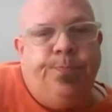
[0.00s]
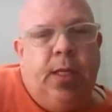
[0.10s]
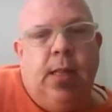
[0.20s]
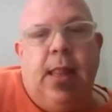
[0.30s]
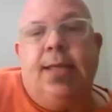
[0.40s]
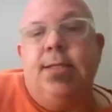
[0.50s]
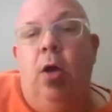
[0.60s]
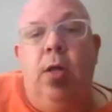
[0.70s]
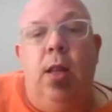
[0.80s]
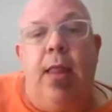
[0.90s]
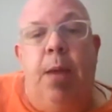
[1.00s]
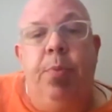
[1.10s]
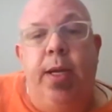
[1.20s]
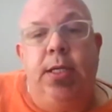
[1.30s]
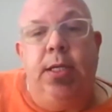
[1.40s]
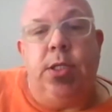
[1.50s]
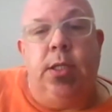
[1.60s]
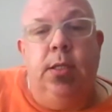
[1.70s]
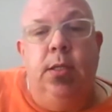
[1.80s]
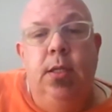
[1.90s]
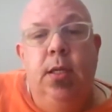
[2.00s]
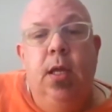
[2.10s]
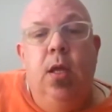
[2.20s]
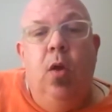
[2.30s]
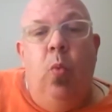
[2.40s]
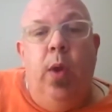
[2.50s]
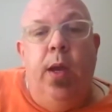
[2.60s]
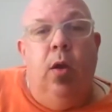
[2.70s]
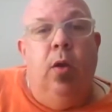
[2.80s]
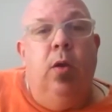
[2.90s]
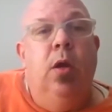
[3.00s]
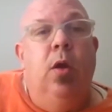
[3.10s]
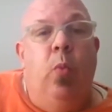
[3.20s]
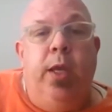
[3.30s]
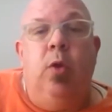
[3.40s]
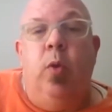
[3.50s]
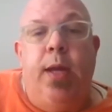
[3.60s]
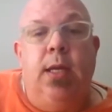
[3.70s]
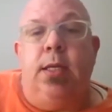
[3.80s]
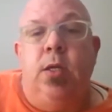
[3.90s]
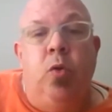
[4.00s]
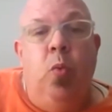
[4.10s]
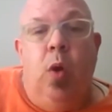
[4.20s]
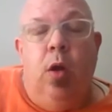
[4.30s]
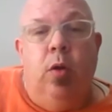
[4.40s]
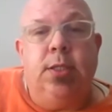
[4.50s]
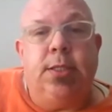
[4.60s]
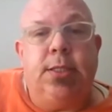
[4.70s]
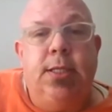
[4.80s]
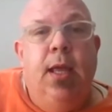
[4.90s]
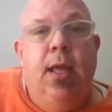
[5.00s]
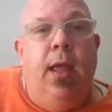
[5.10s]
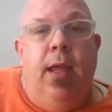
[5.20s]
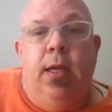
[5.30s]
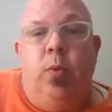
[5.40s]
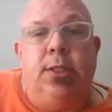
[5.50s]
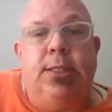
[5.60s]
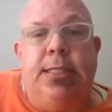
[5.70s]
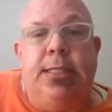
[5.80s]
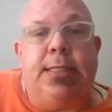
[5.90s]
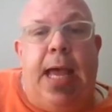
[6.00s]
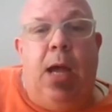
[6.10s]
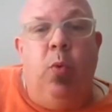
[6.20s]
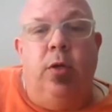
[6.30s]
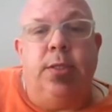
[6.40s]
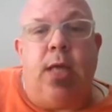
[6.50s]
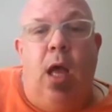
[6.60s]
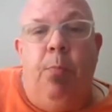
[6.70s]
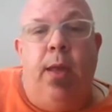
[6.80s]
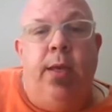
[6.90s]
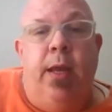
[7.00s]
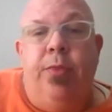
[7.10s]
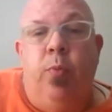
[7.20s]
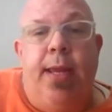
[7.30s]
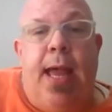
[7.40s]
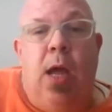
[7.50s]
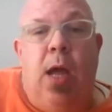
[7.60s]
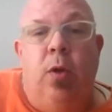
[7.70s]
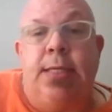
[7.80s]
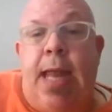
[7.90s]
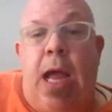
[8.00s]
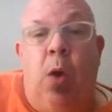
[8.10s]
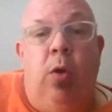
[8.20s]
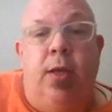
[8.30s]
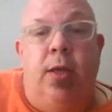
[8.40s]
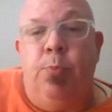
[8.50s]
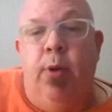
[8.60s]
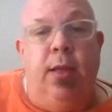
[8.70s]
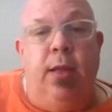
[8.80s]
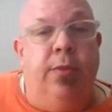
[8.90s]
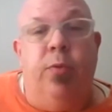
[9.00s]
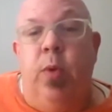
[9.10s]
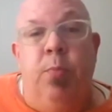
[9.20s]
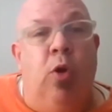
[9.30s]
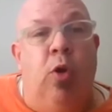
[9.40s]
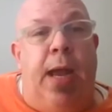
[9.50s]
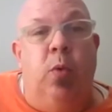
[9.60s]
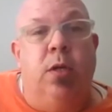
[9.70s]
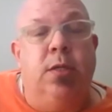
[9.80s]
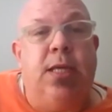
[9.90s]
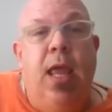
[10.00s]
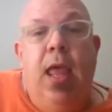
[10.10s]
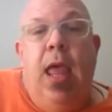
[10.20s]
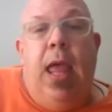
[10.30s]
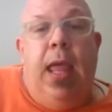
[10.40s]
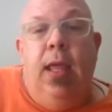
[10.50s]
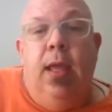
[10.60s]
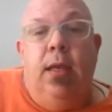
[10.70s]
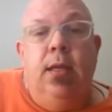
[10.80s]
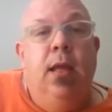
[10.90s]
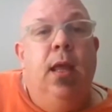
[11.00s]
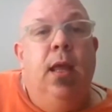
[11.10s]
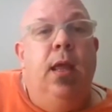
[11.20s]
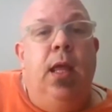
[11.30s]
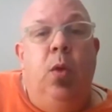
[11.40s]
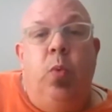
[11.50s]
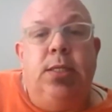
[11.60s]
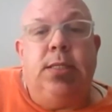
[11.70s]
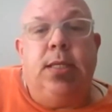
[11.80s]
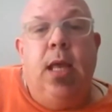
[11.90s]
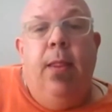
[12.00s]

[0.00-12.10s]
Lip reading: class called Collaboration, where we created new works. And it was 6 hours on Monday, 3 hours, an hour lunch break, then 3 more hours. And it was